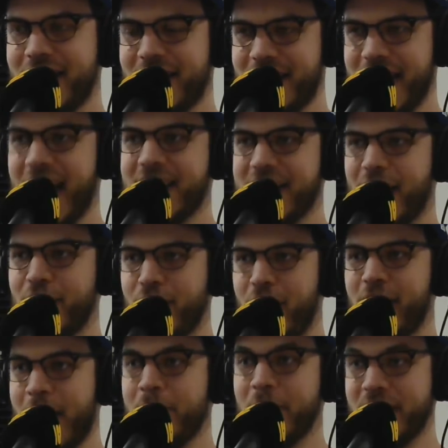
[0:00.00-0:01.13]
that's how
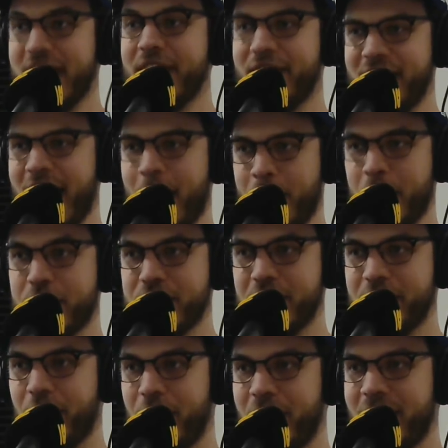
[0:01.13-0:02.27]
long I believe in that person
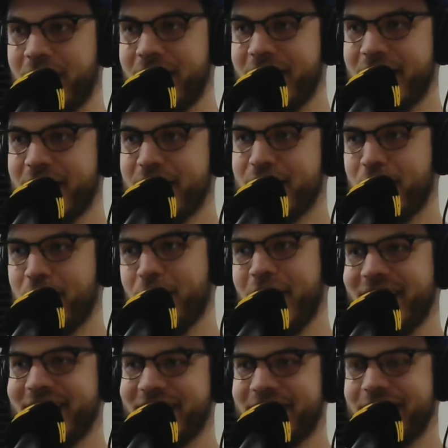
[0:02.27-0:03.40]
for. So,
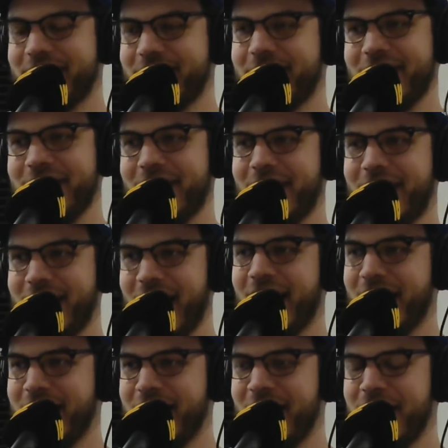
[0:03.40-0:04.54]
like, yeah,
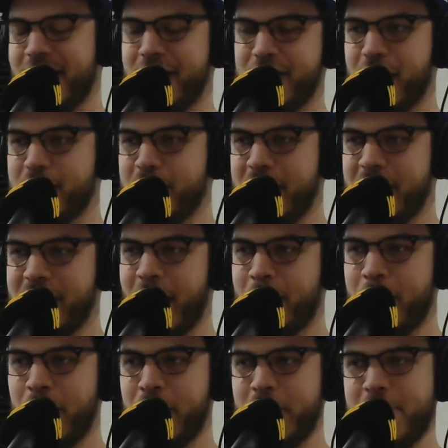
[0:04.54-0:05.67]
it has caused me to get
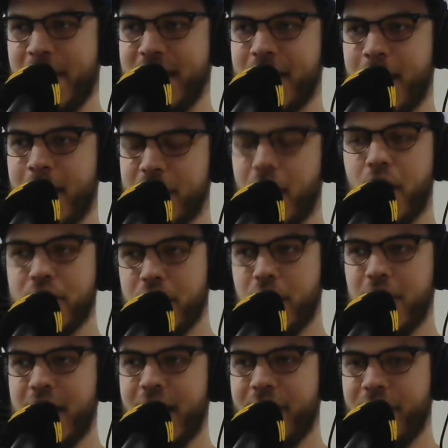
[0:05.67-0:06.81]
burned many times.
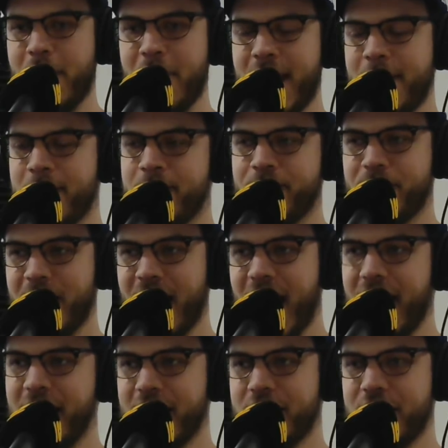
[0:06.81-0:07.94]
Also, if I may,
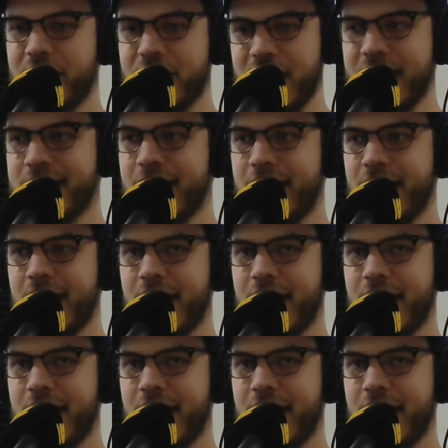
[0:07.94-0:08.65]
heading into the season,